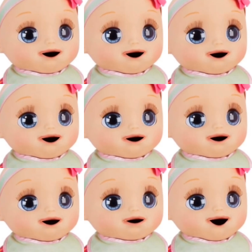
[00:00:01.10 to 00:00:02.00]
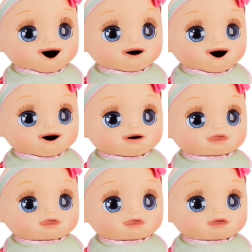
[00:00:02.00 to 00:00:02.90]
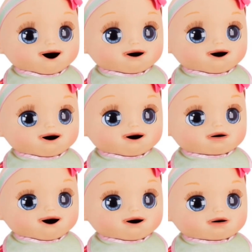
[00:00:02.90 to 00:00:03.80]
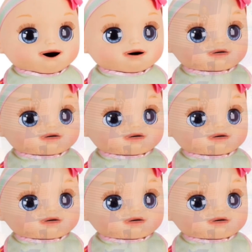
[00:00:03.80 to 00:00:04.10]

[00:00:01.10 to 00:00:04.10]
with Amy and Bella, the Amy Sanchez channel.